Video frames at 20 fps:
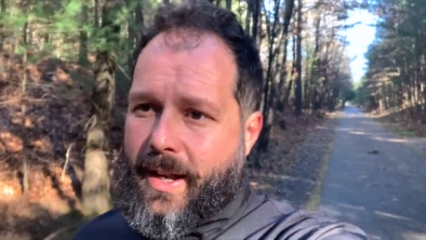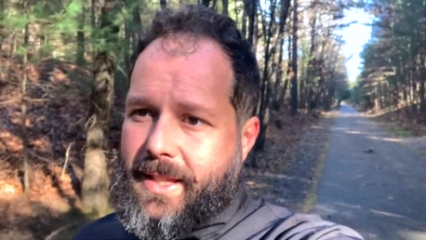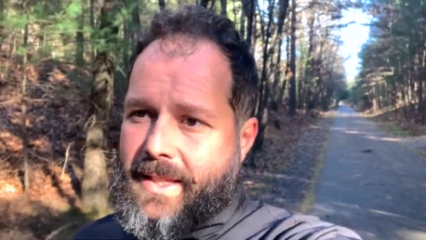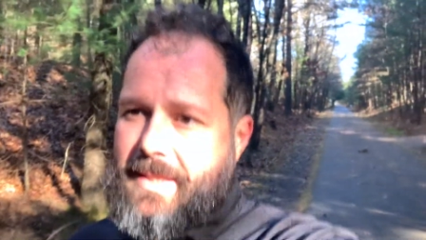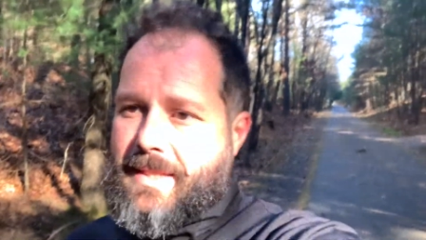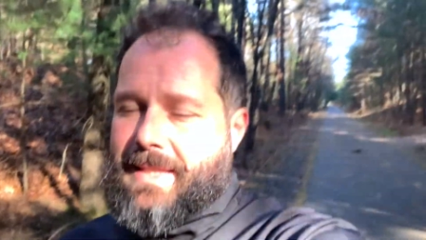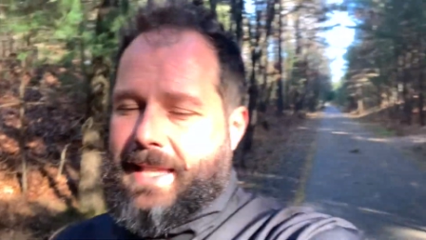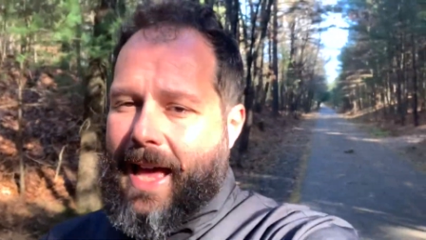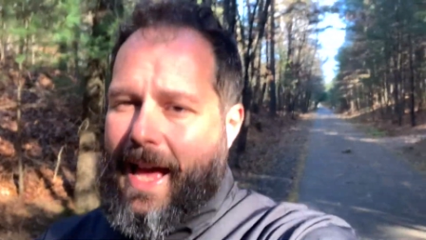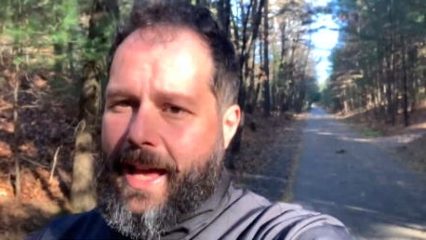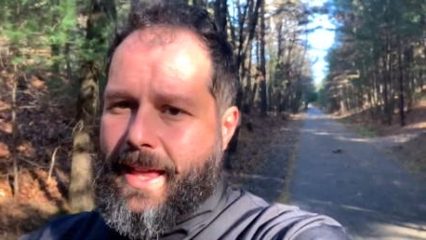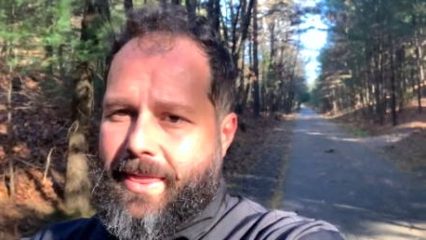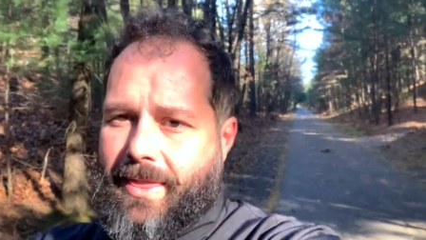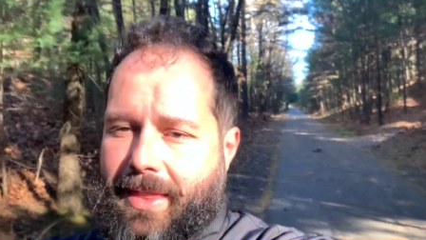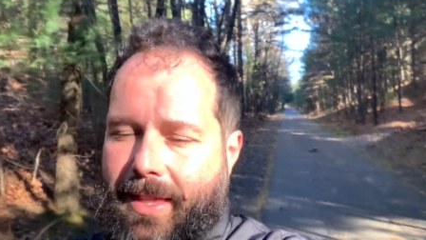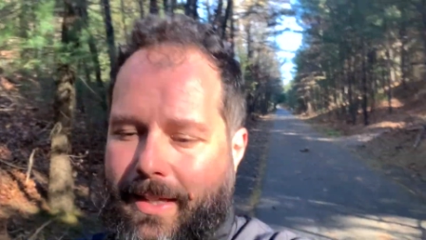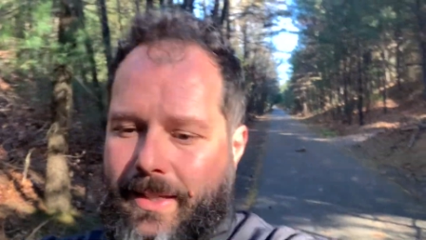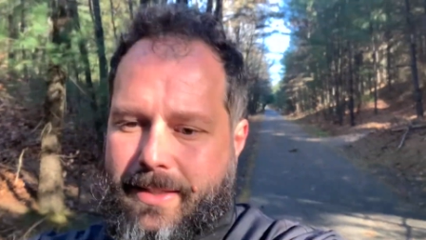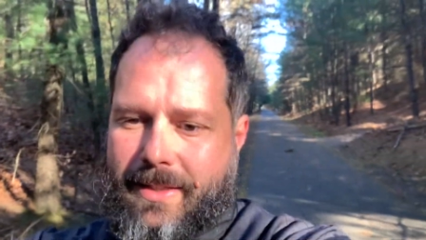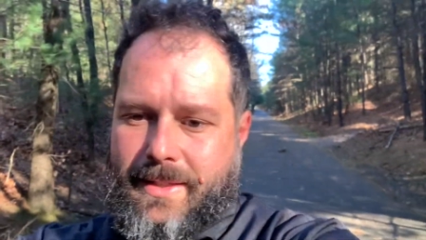It's not
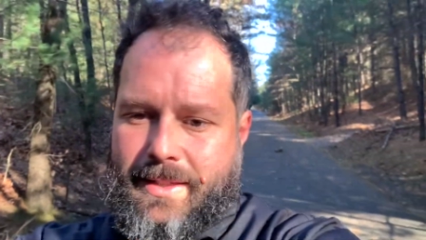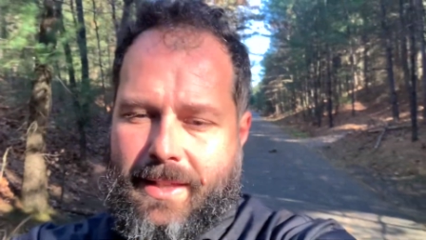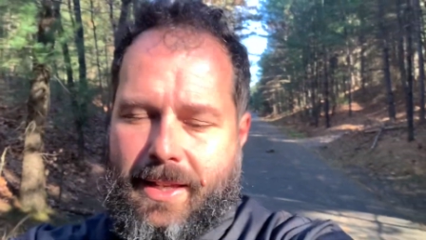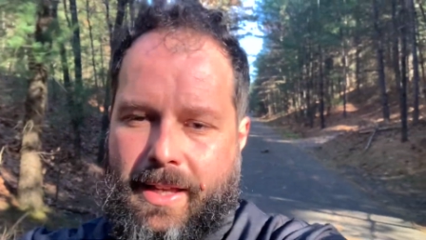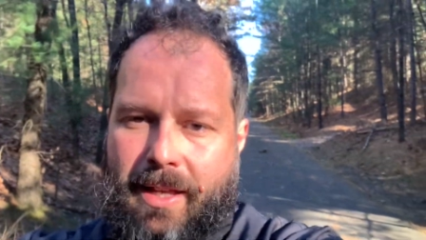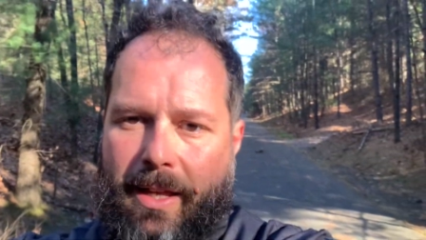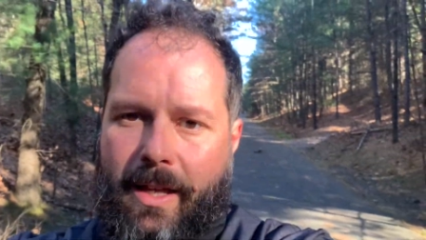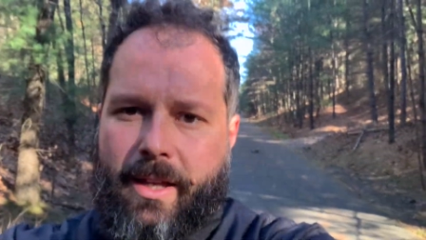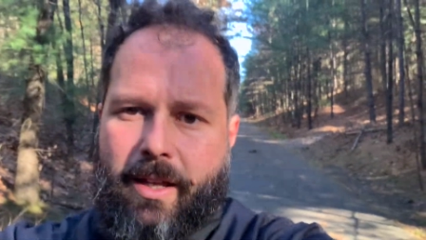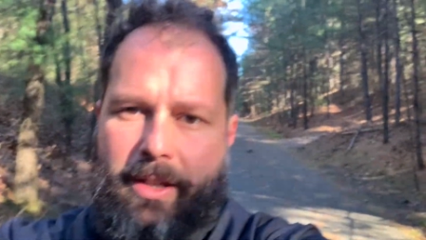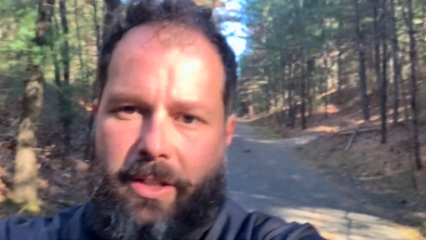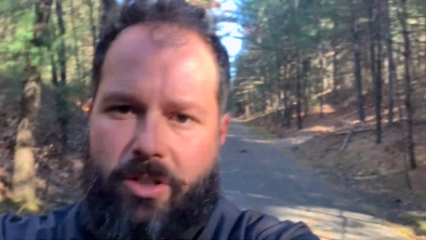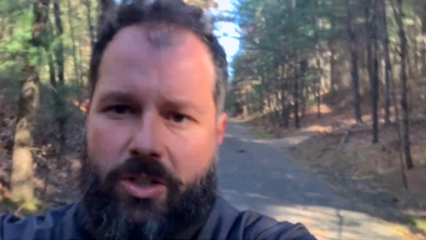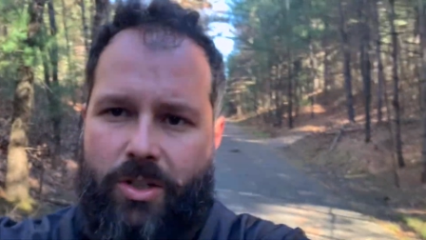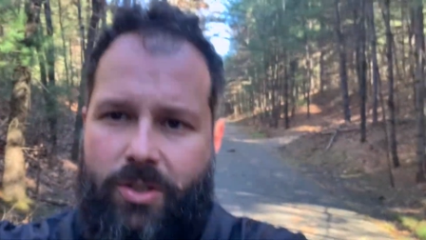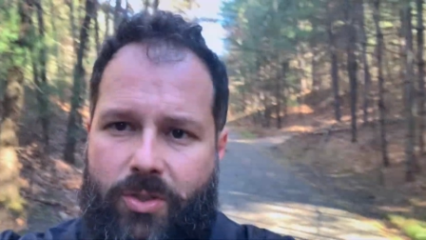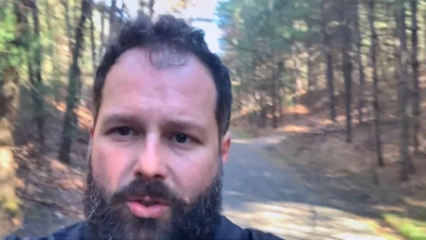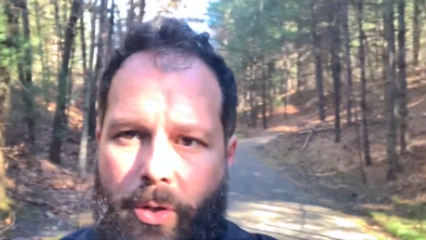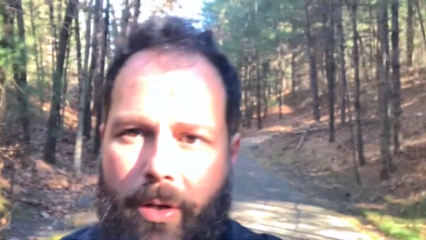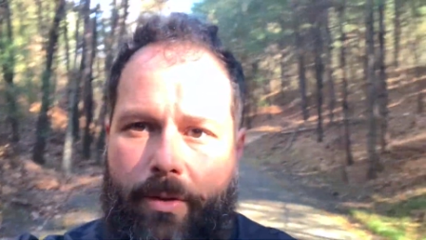this
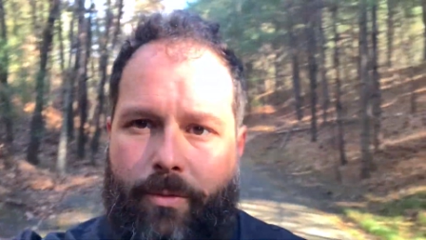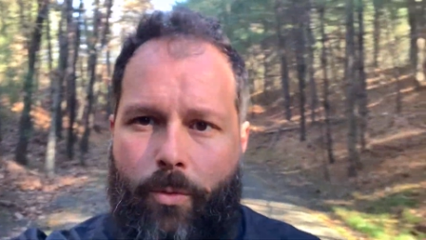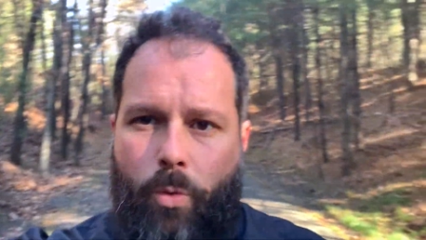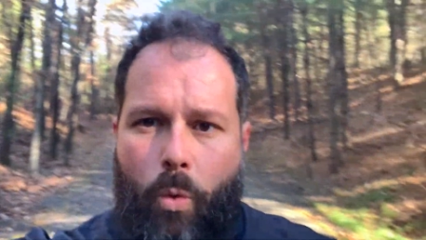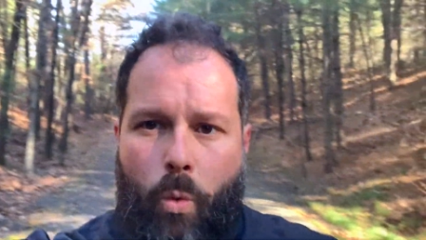just sort of